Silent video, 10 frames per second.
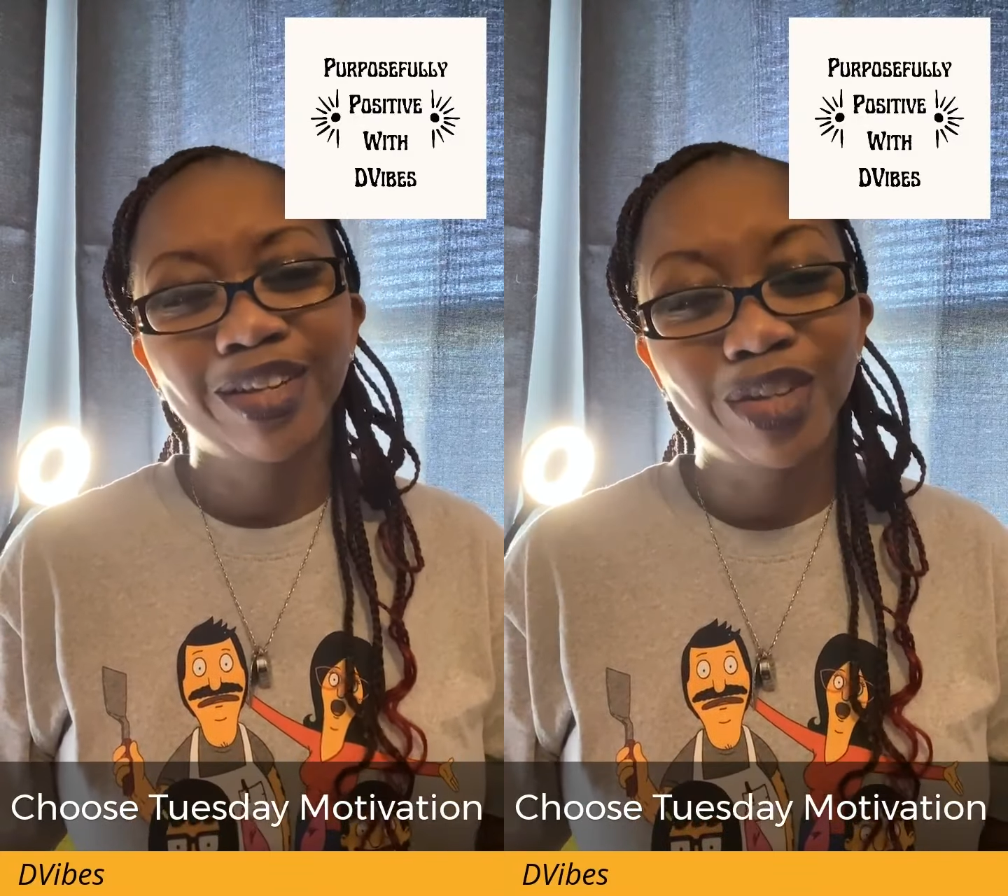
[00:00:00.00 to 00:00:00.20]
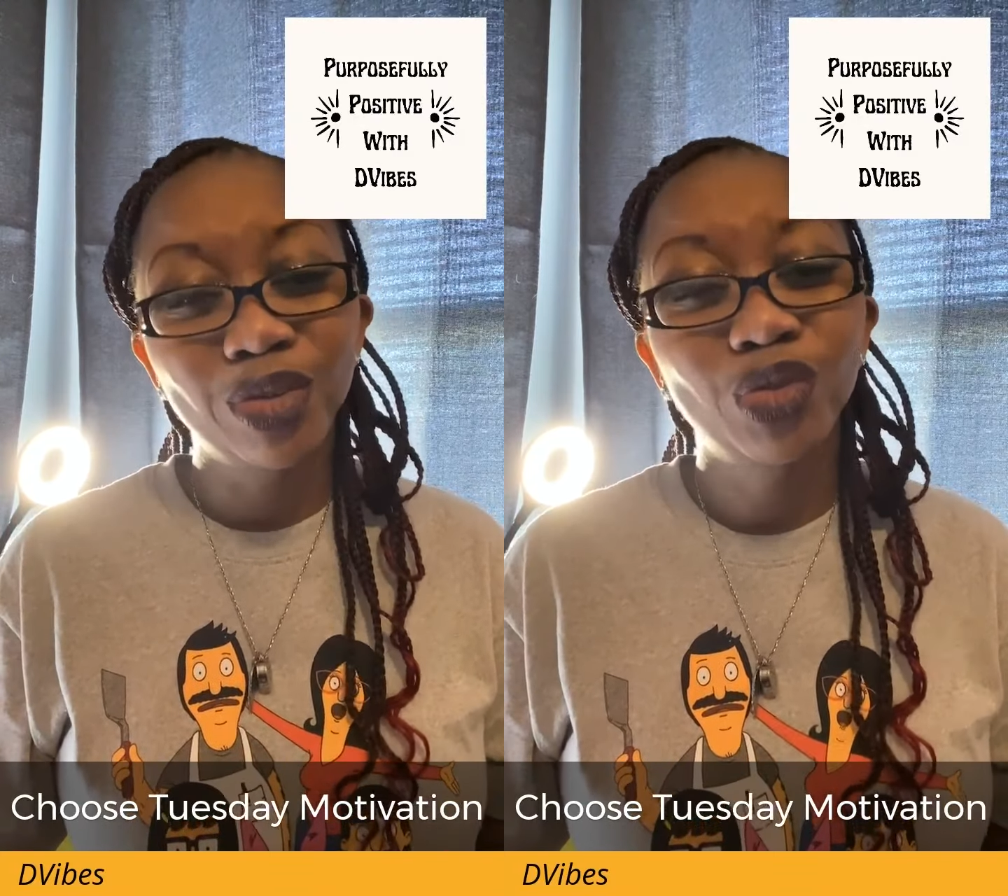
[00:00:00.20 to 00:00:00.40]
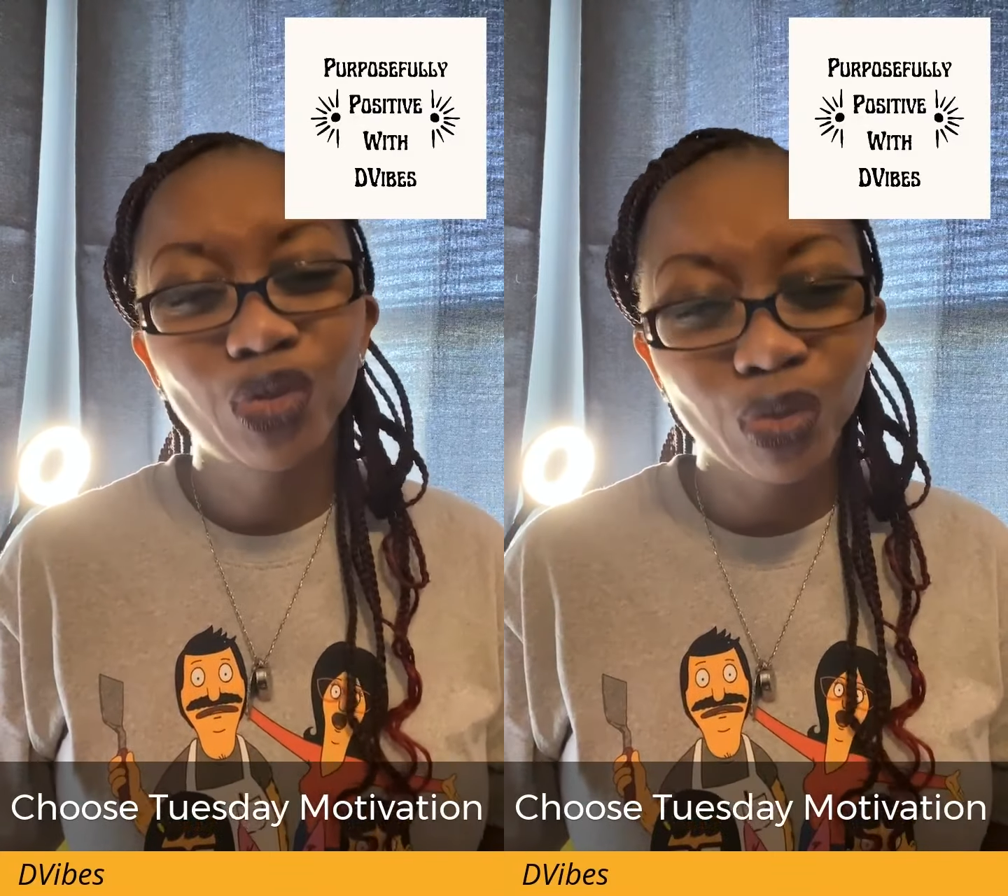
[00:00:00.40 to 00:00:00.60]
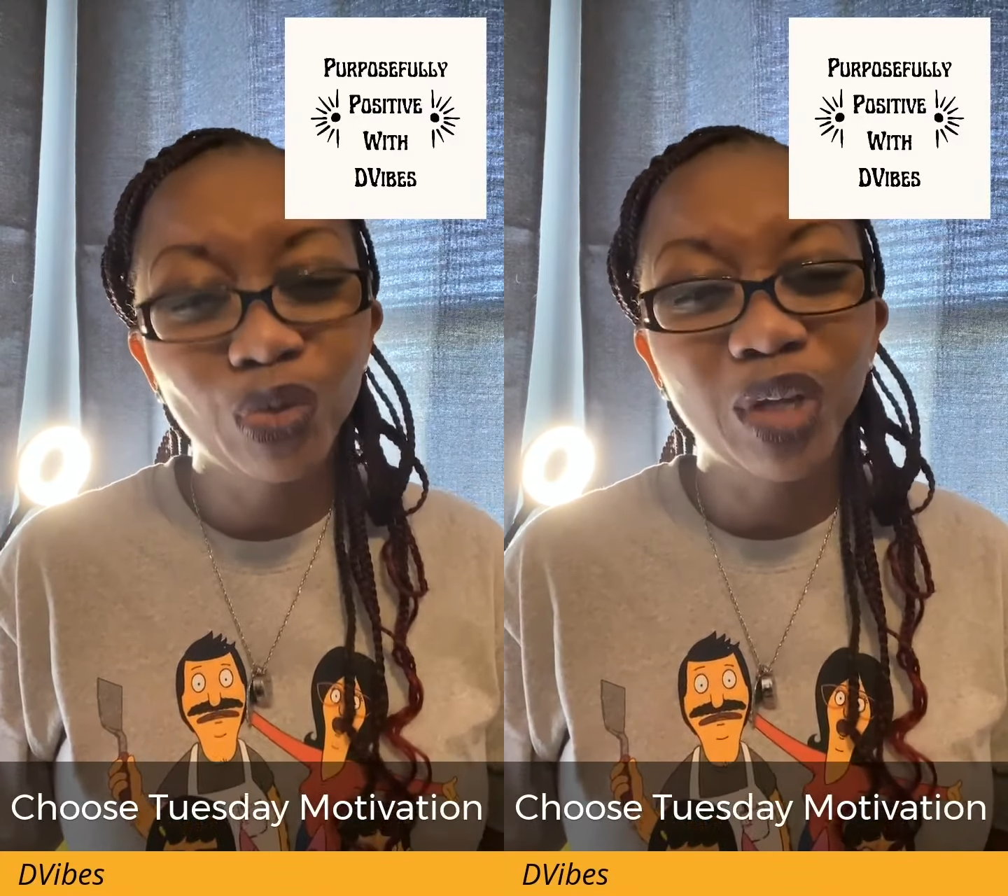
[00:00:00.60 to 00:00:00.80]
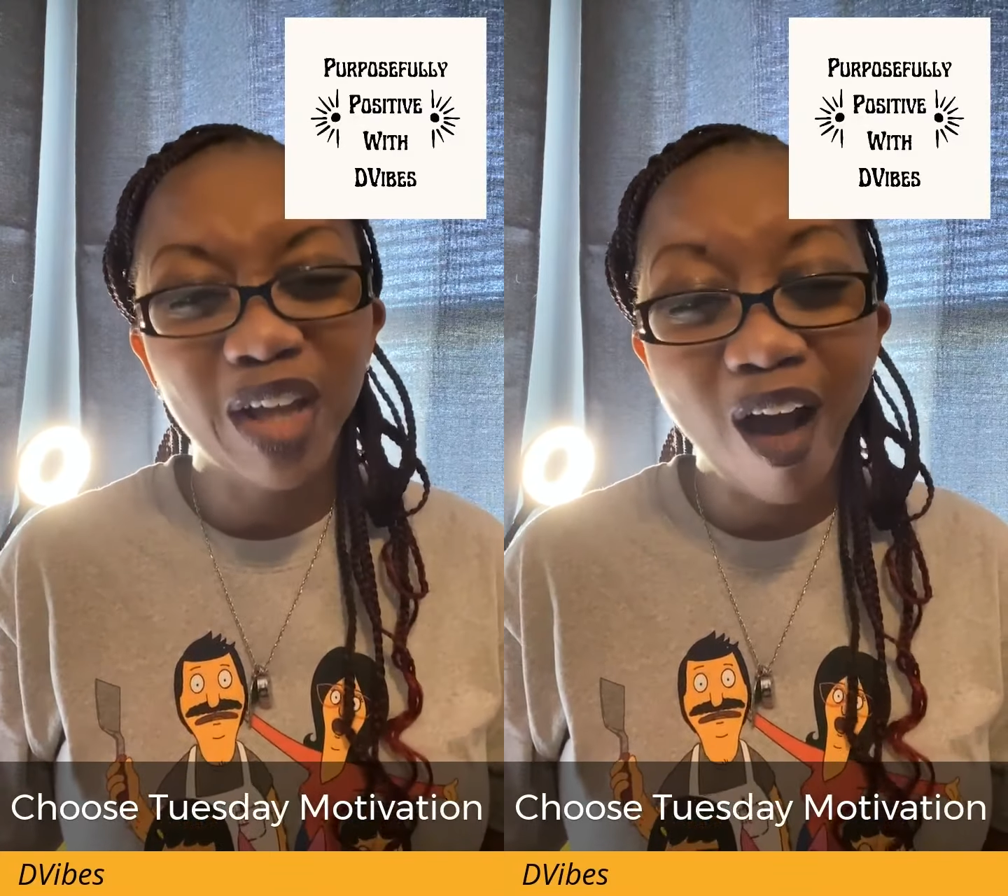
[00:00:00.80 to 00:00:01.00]
you
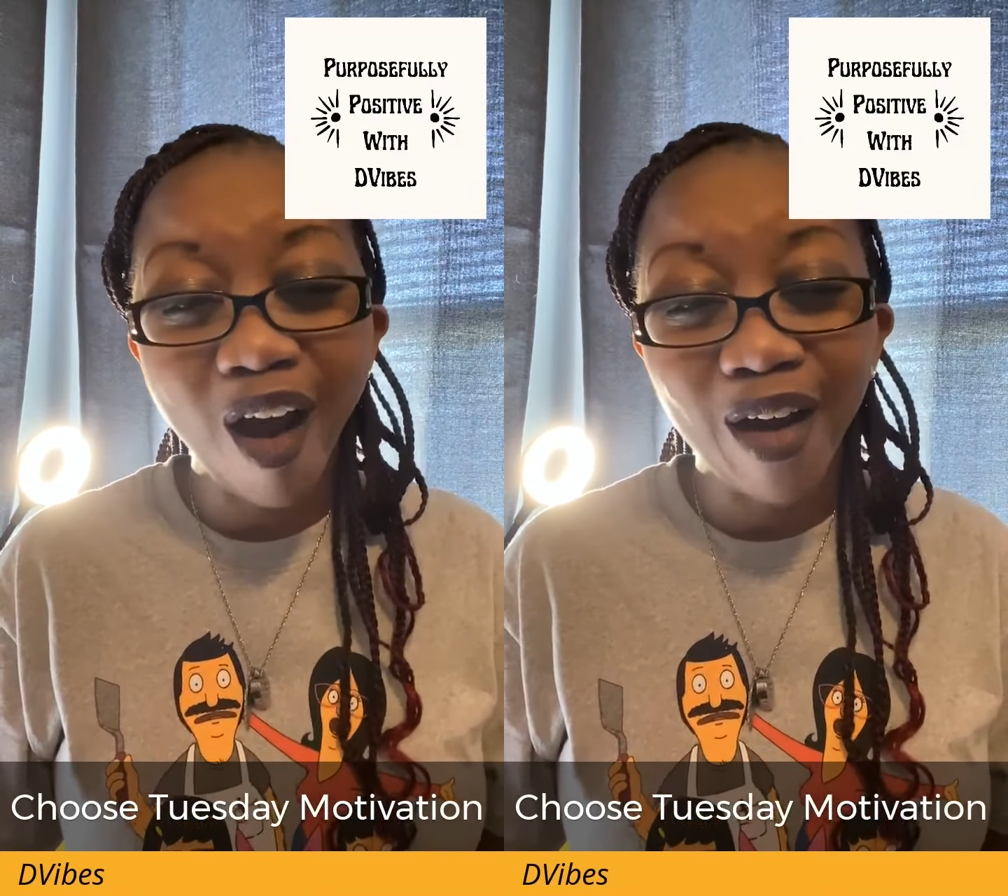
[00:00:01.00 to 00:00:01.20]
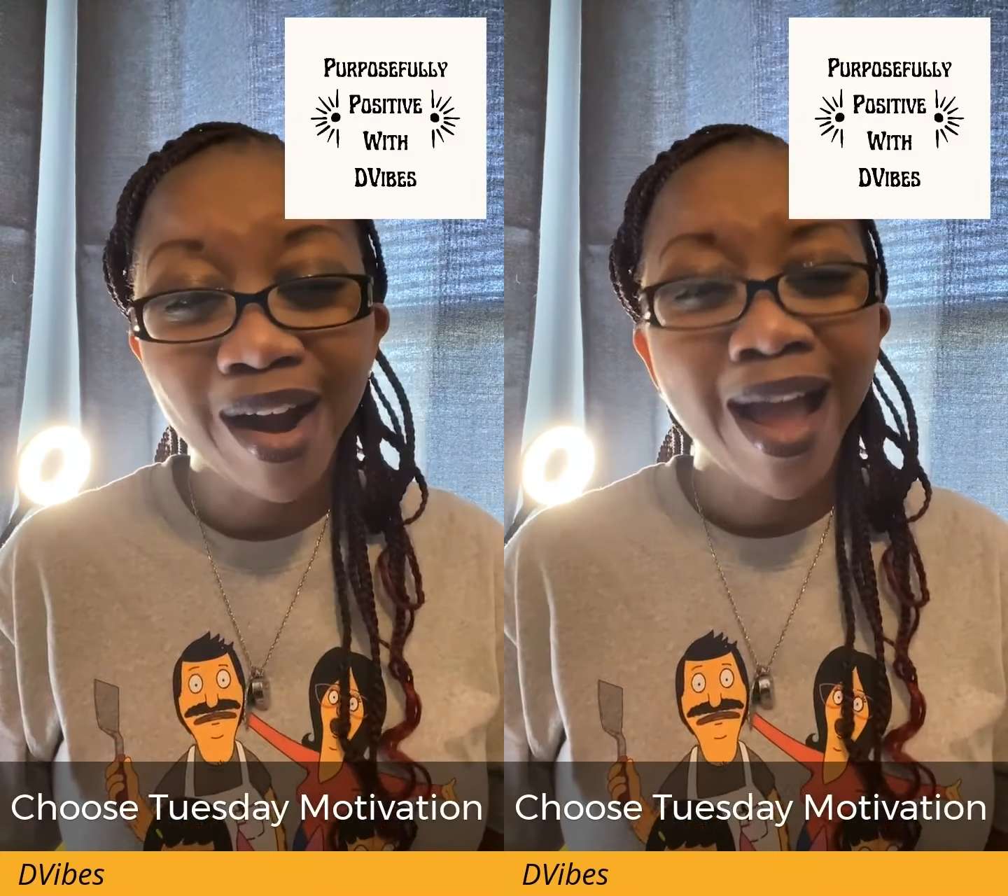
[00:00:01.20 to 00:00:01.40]
truly are,